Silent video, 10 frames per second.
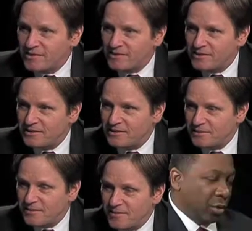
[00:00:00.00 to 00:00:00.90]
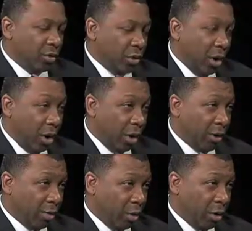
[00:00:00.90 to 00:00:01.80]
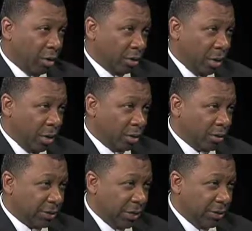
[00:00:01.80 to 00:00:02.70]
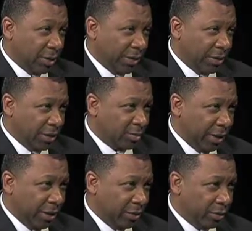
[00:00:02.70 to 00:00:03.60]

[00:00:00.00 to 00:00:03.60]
Now, you are still a tennis player.